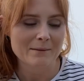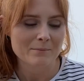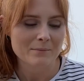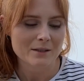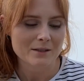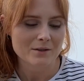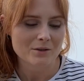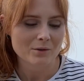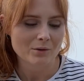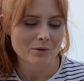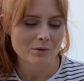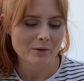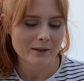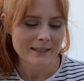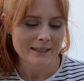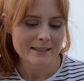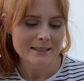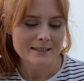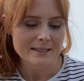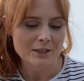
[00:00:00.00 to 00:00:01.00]
So
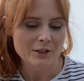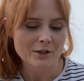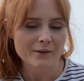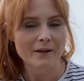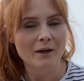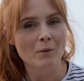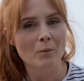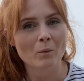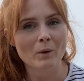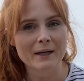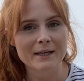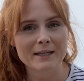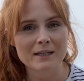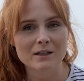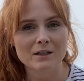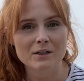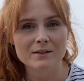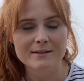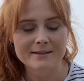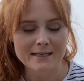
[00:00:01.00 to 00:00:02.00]
it's another white
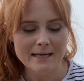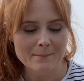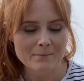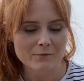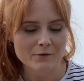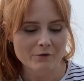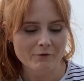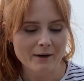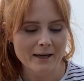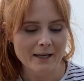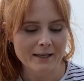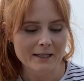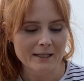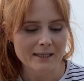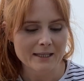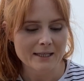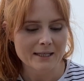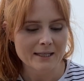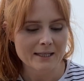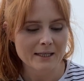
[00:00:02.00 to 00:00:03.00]
stem
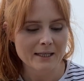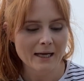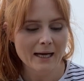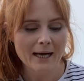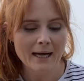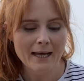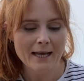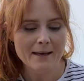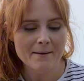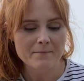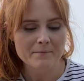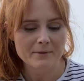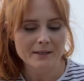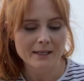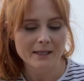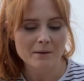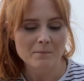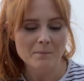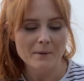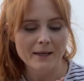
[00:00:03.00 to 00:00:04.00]
variety. You
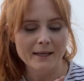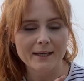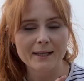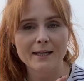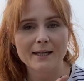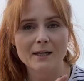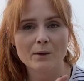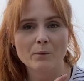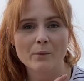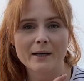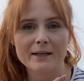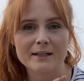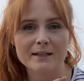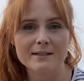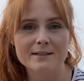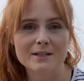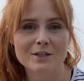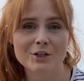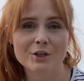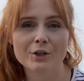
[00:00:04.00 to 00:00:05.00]
can pick it when
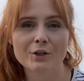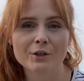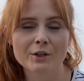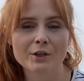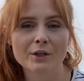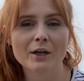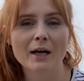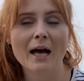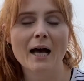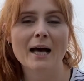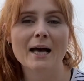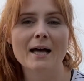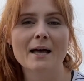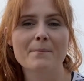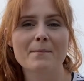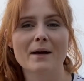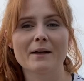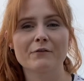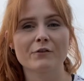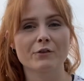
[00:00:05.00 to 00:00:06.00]
it's young
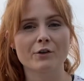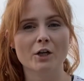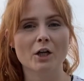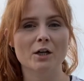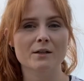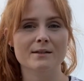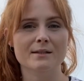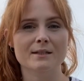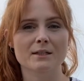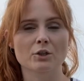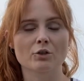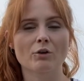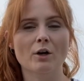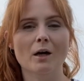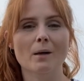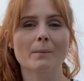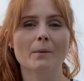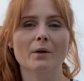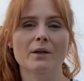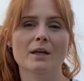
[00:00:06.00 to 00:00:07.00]
for a constant
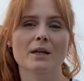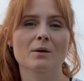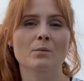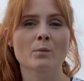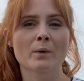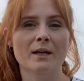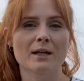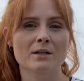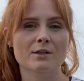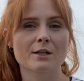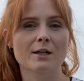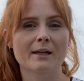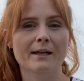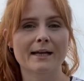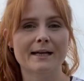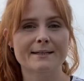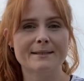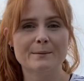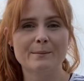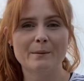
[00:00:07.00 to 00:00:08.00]
crop, or you can wait until it
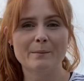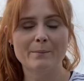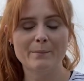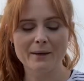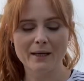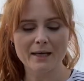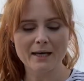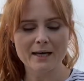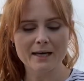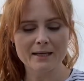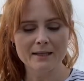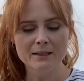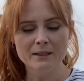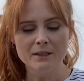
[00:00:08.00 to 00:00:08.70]
gets a bit bigger.